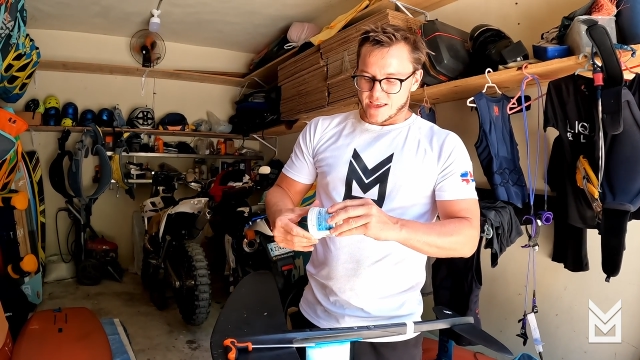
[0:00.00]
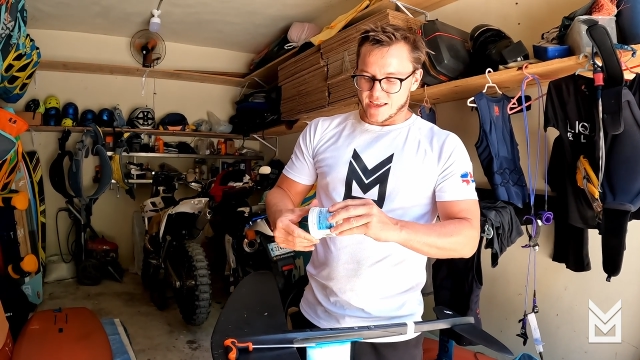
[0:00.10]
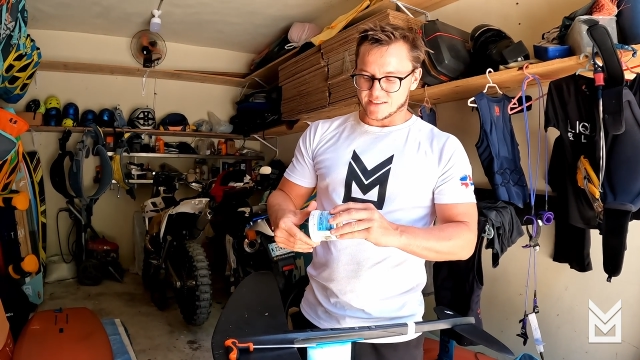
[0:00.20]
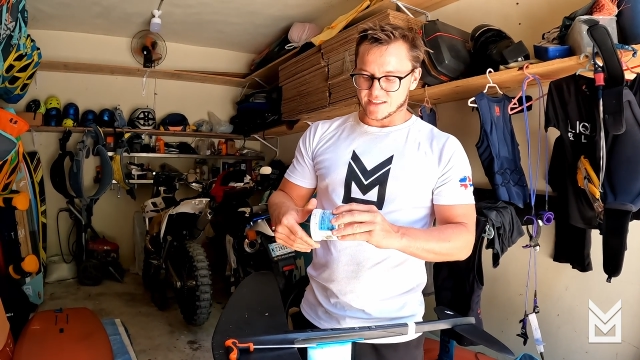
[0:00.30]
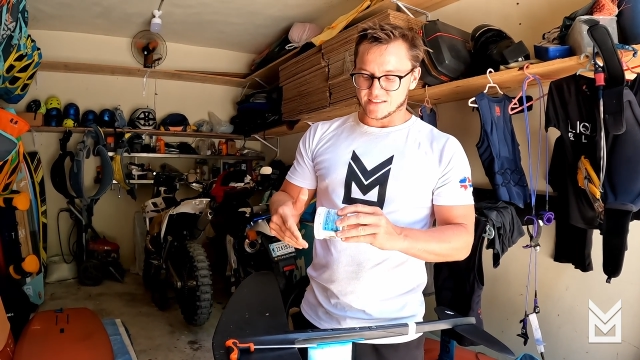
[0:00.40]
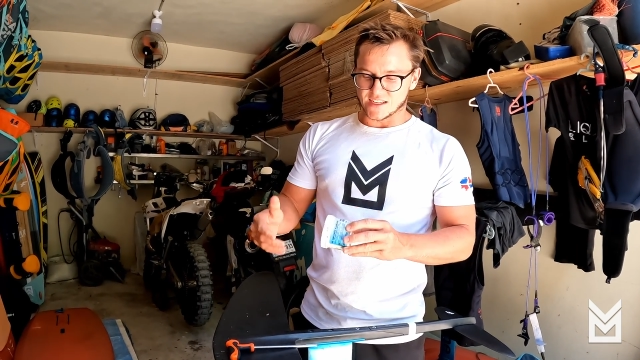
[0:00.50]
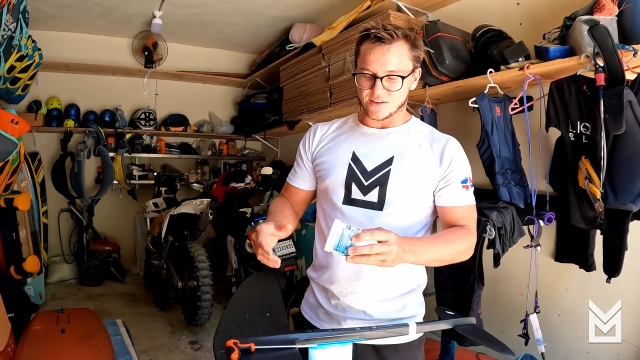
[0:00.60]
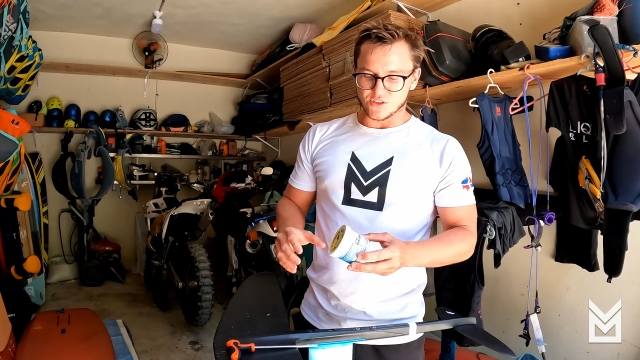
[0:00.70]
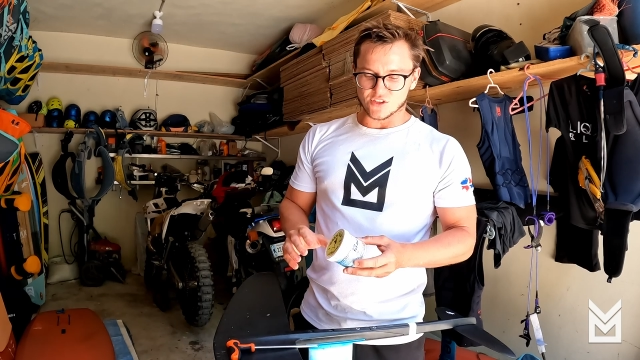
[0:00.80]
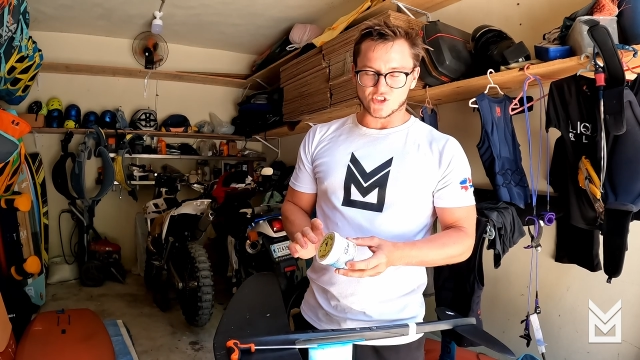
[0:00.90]
It's gonna
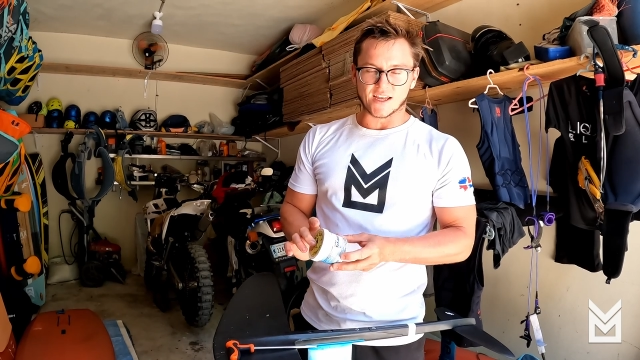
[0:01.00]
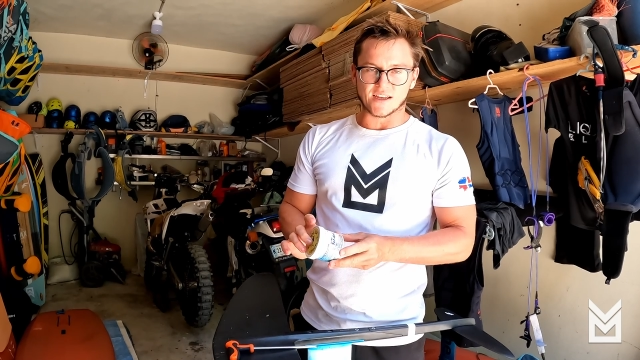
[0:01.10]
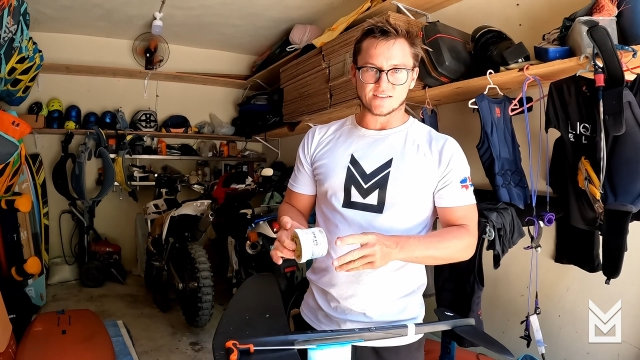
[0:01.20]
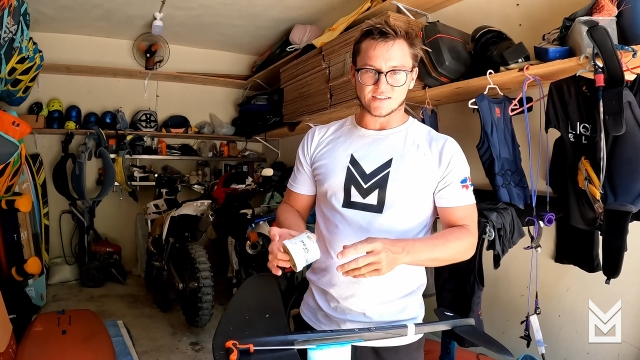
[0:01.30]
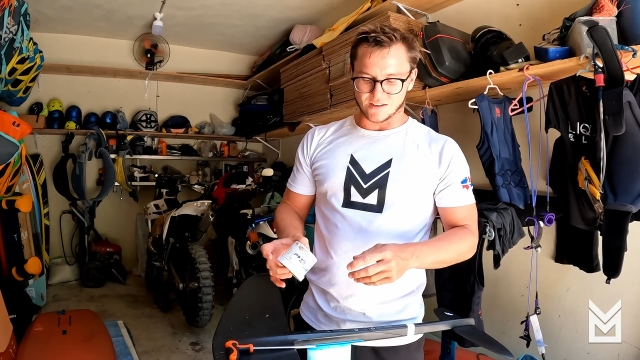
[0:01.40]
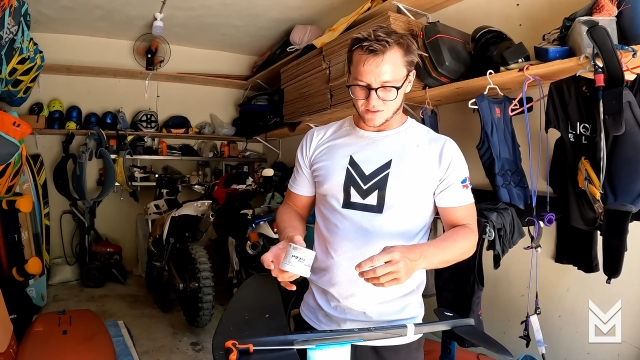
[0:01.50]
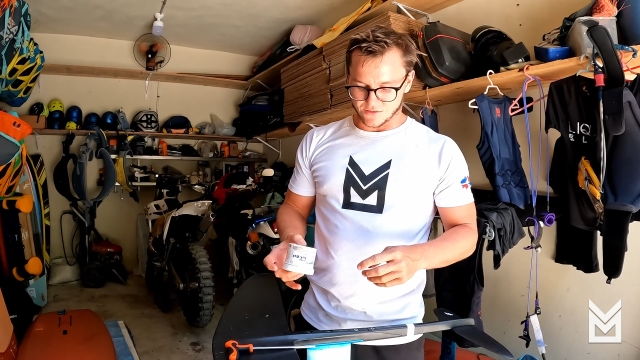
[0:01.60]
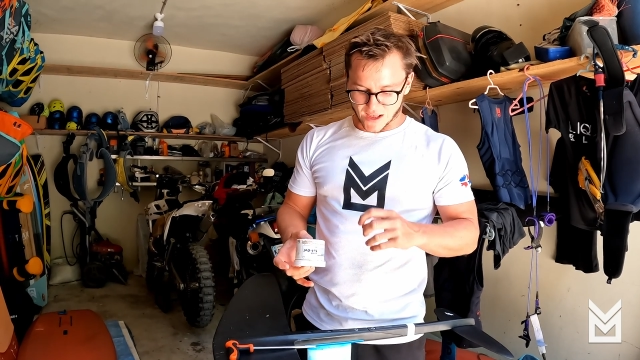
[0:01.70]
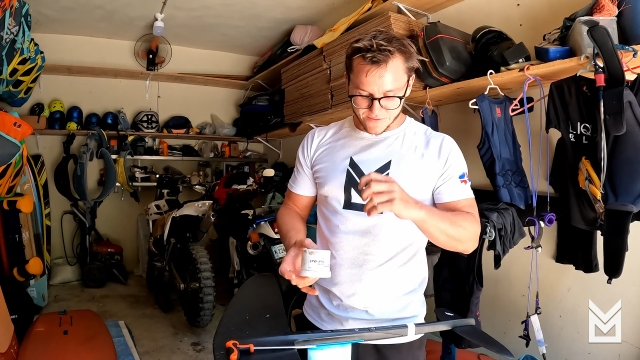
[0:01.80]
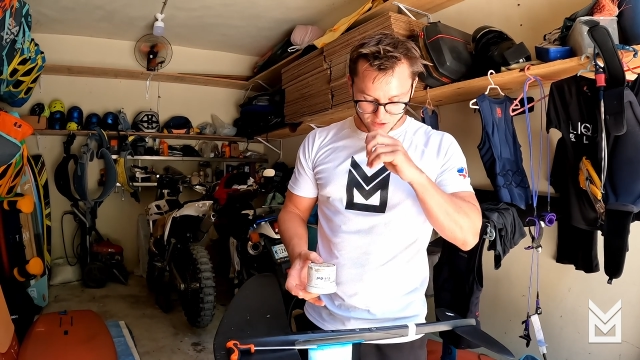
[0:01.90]
save you the chance
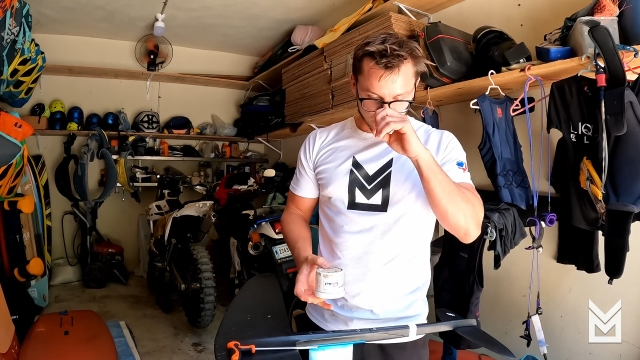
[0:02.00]
of having